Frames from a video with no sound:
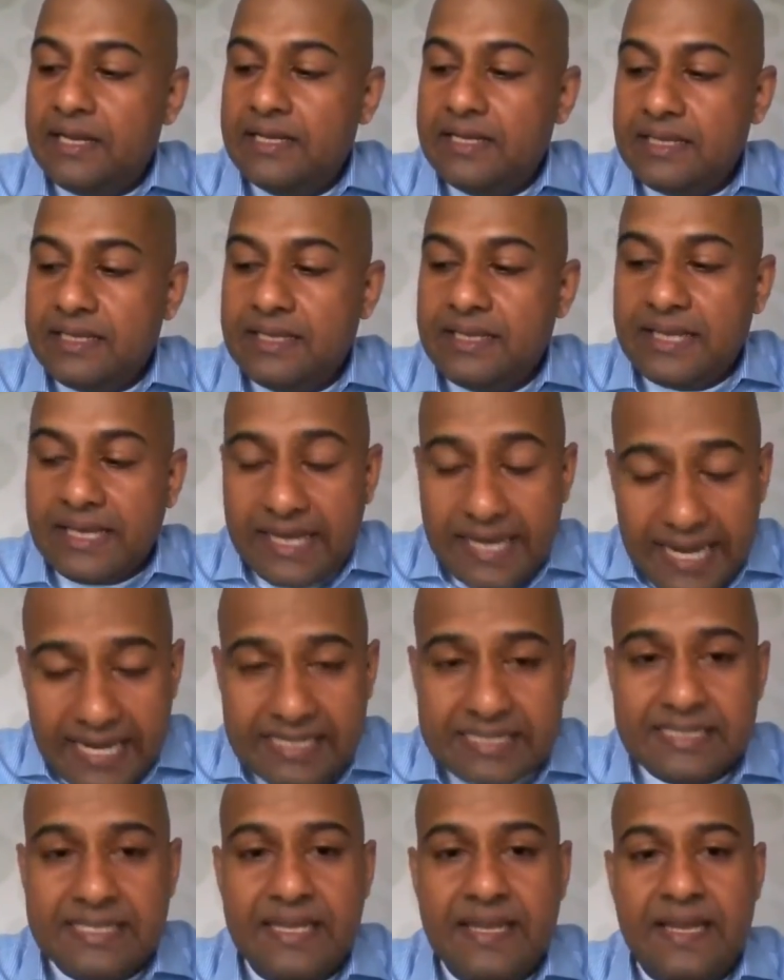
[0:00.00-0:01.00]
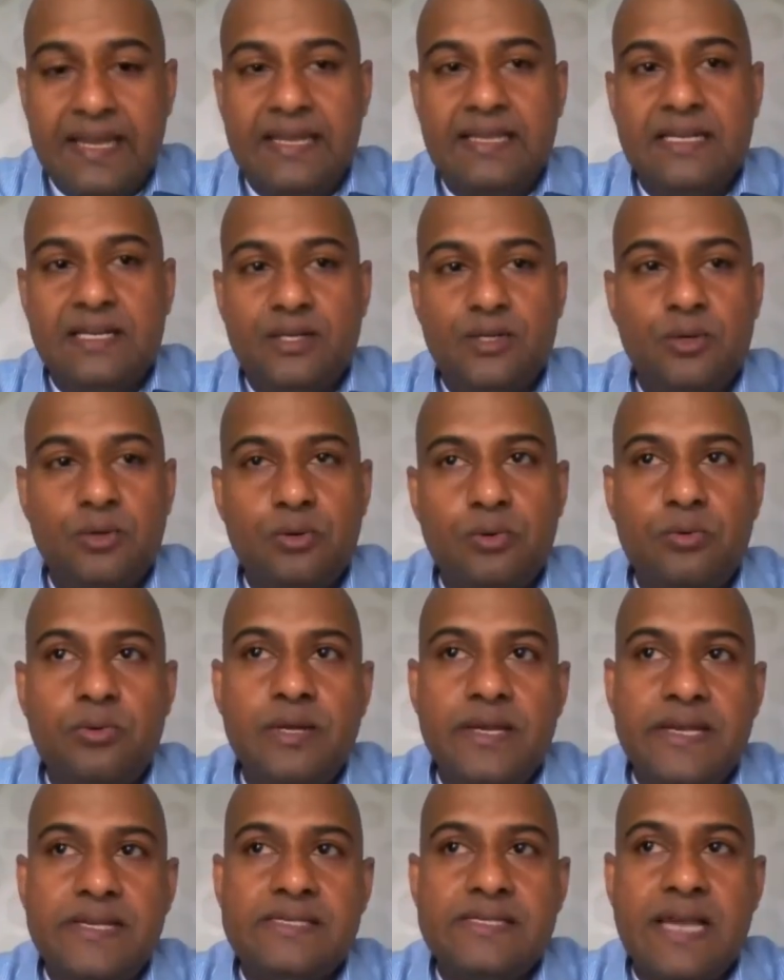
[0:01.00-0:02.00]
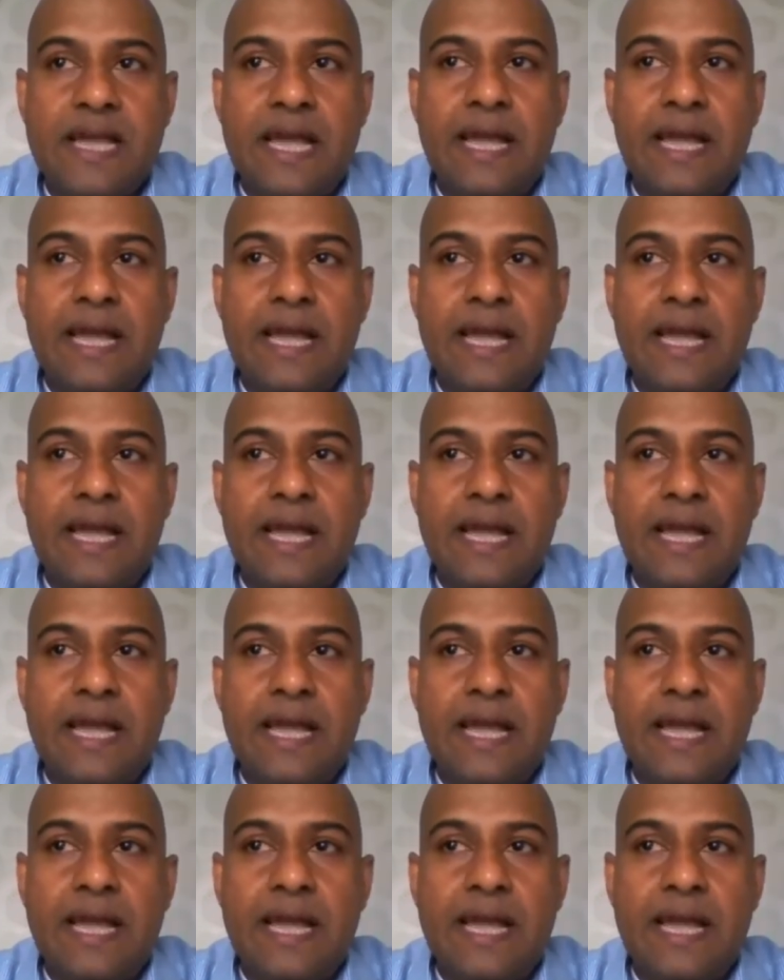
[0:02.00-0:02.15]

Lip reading: And the next thing I do